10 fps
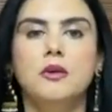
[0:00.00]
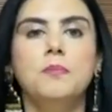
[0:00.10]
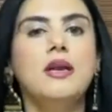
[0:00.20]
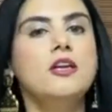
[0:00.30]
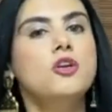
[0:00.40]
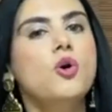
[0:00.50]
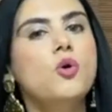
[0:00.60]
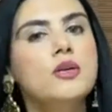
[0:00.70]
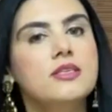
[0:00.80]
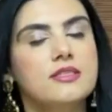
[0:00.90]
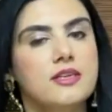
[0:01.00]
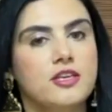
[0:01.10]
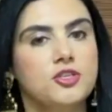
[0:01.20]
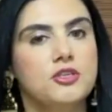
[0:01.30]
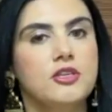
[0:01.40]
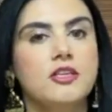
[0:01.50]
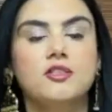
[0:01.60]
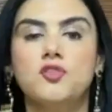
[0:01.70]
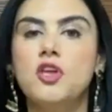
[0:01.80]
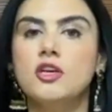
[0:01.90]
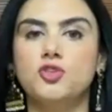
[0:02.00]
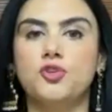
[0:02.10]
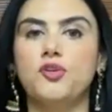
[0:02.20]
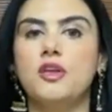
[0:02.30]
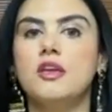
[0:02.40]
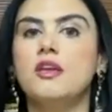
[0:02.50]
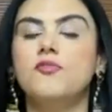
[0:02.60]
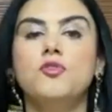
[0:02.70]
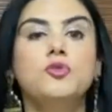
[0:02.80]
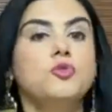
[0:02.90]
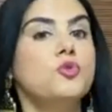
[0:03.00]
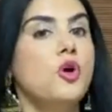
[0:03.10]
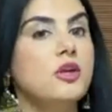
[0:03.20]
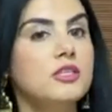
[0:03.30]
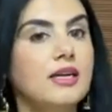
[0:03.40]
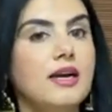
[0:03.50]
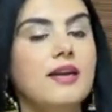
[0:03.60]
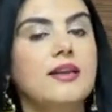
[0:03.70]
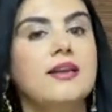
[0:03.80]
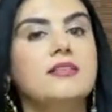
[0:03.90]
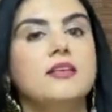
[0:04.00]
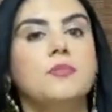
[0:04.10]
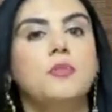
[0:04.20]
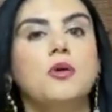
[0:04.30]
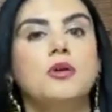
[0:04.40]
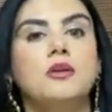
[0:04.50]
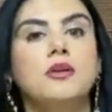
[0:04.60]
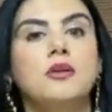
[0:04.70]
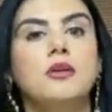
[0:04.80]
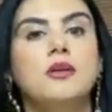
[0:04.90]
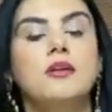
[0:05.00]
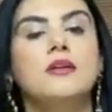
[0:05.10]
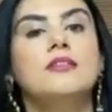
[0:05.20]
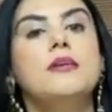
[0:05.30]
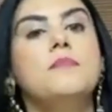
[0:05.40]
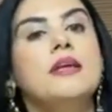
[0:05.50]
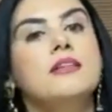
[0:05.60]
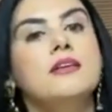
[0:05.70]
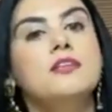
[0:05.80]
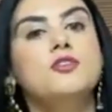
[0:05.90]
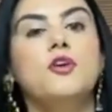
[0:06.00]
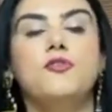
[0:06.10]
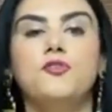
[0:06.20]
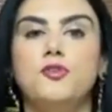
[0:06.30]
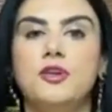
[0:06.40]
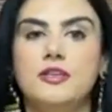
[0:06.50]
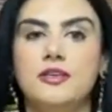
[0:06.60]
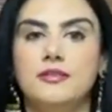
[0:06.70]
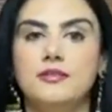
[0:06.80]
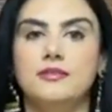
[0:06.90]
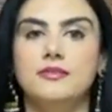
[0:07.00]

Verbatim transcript: but no discussion is reassuring if you do not highlight upon the methods of treating.